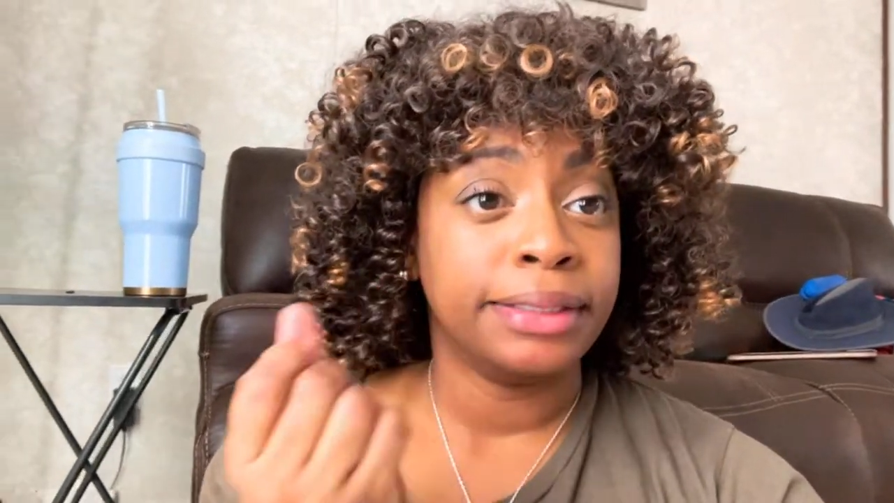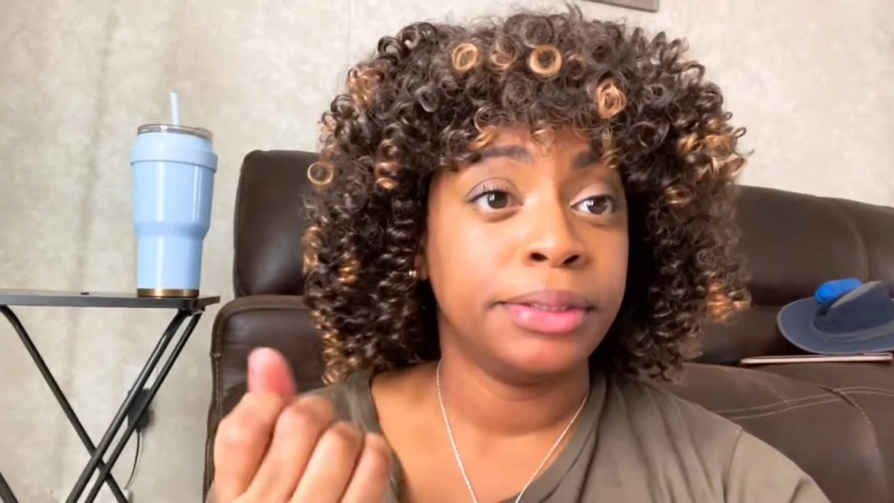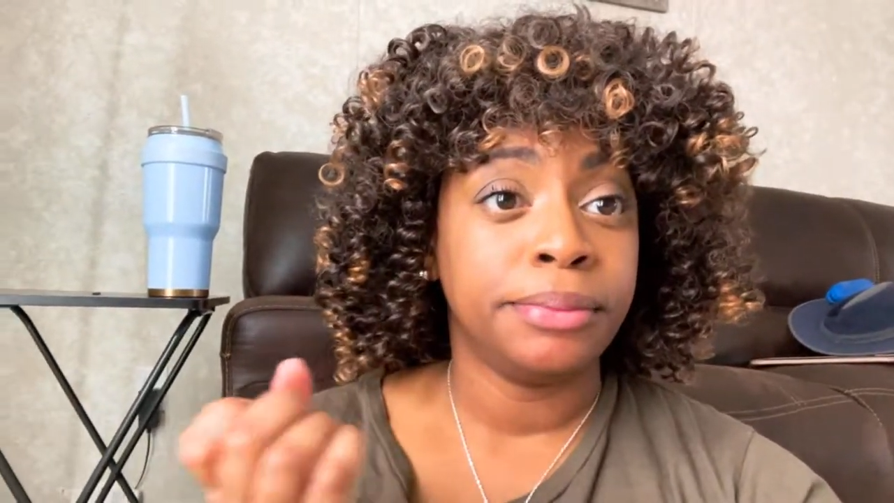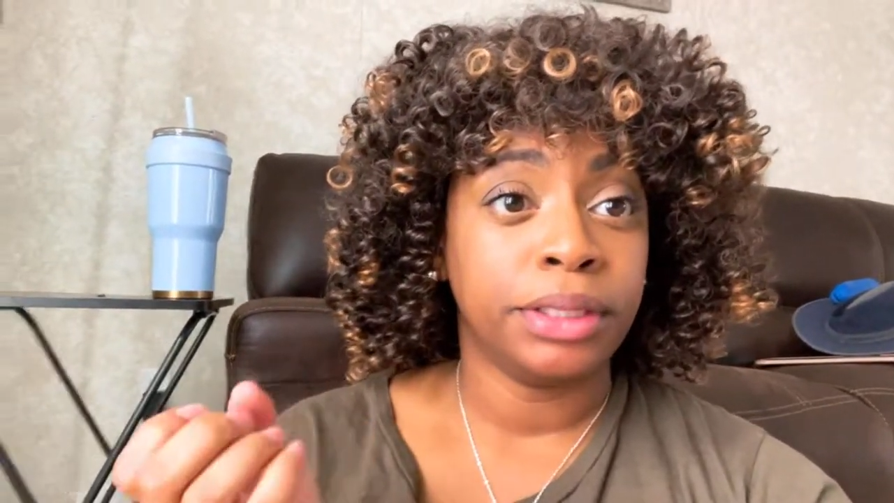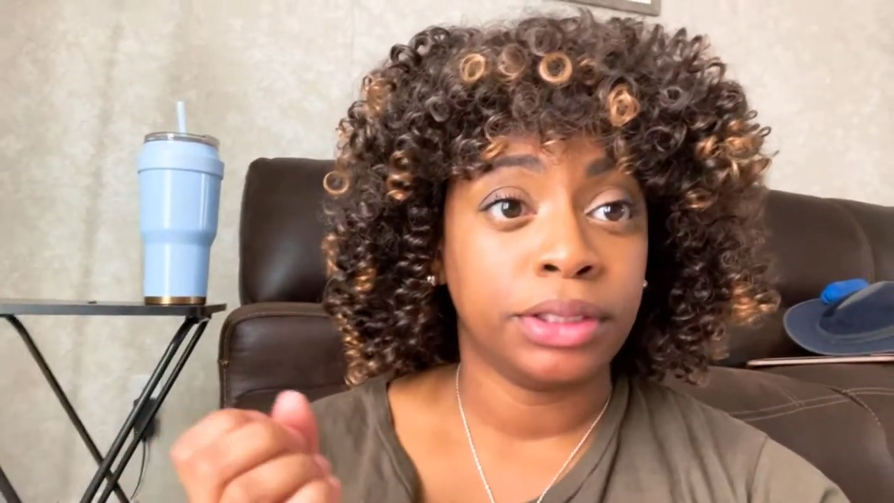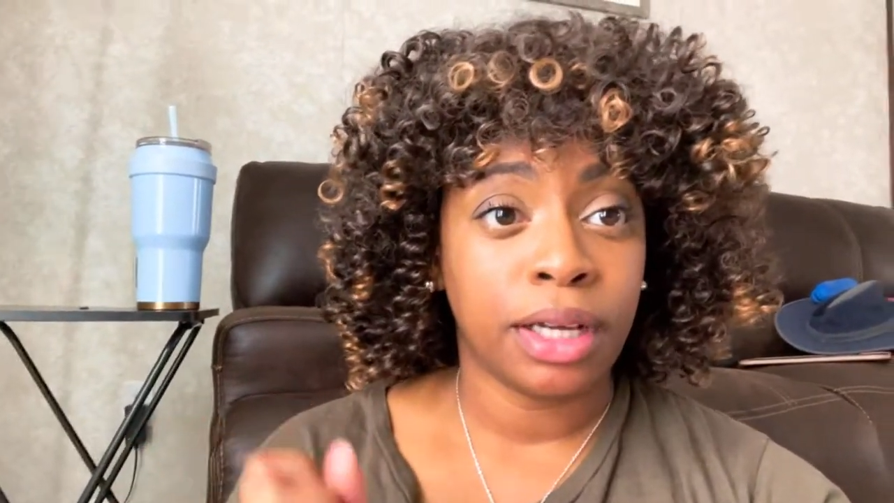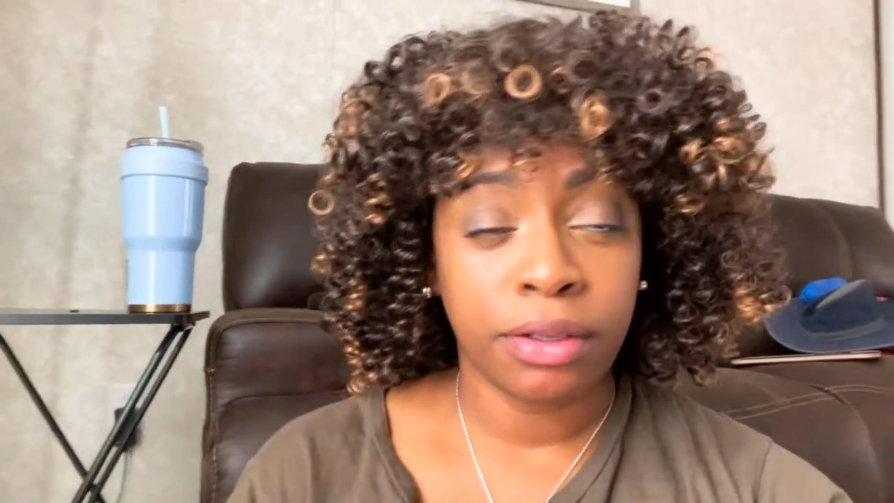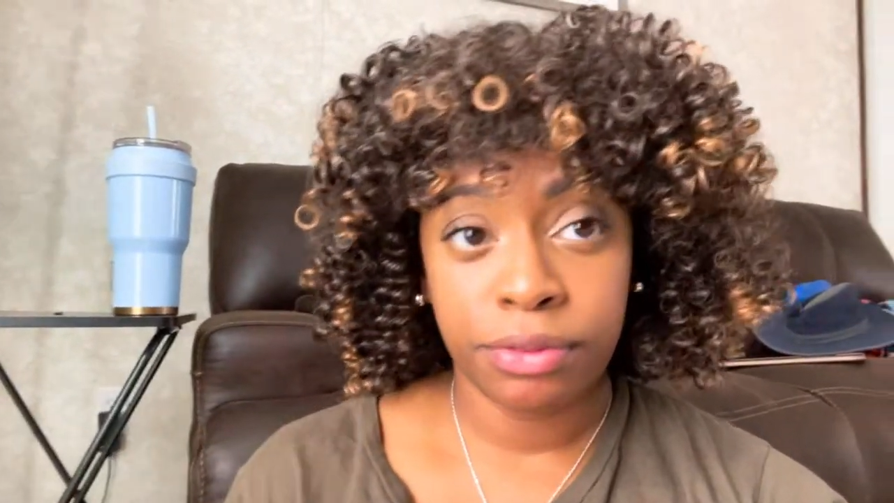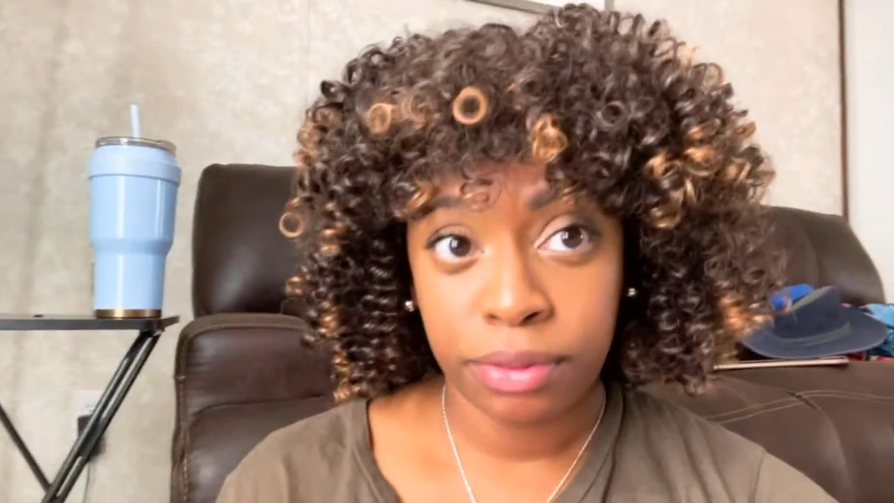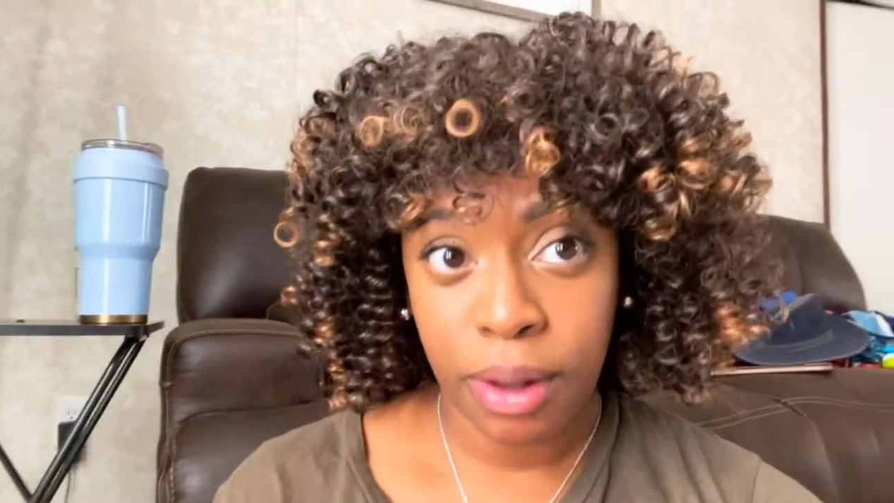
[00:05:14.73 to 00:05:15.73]
too much off.
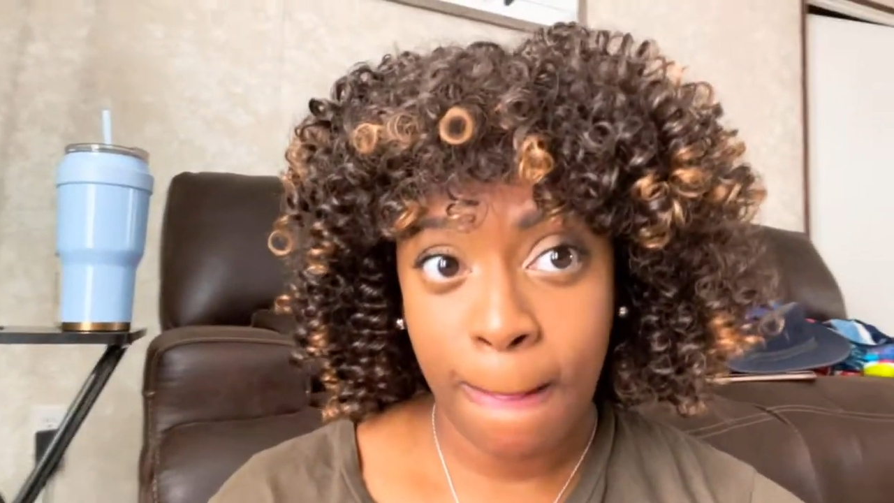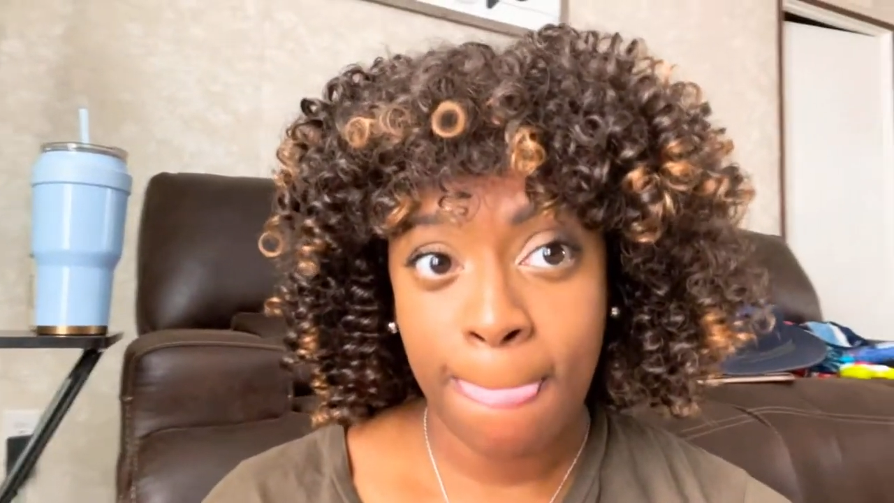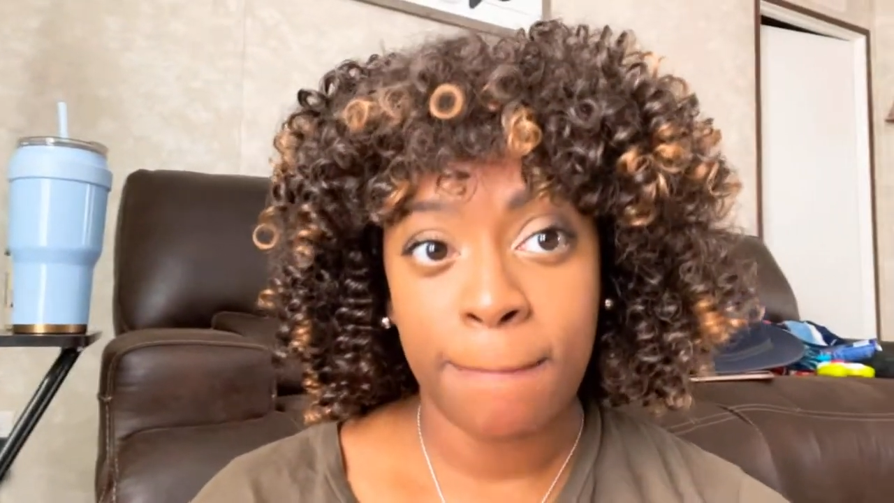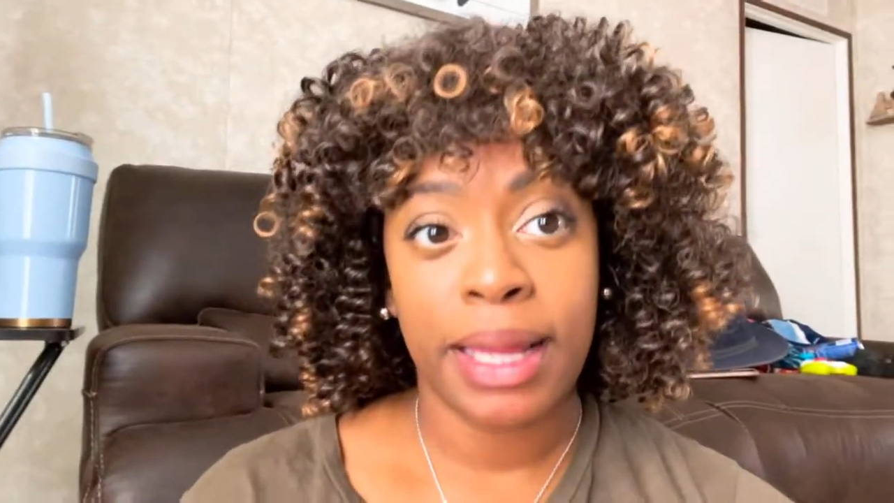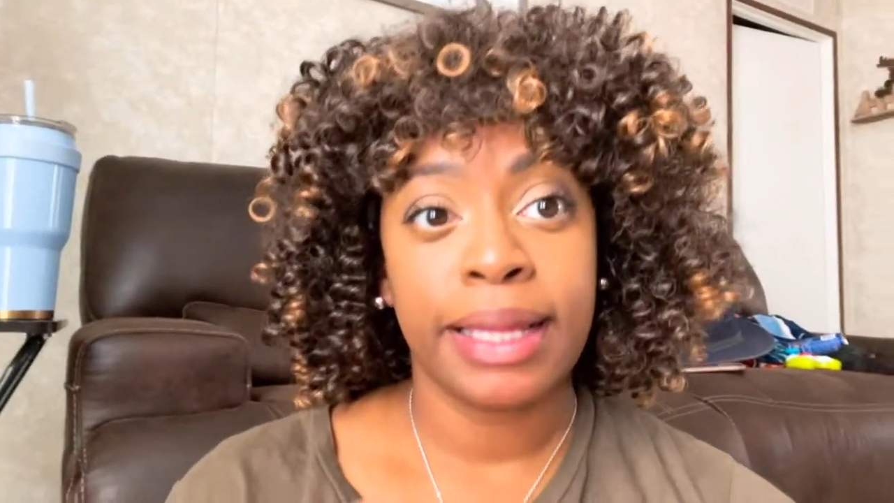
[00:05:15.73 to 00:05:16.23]
I